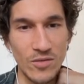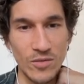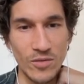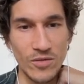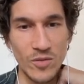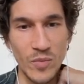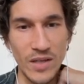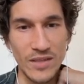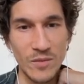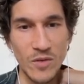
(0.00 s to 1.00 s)
to
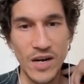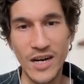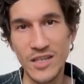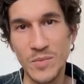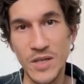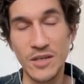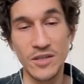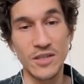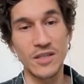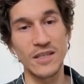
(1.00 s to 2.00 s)
spend some cards
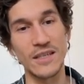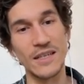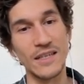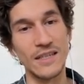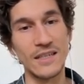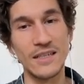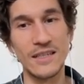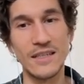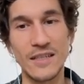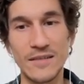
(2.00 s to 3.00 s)
because
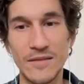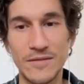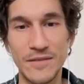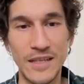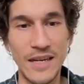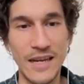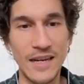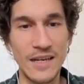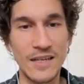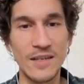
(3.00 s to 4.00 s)
I have a feeling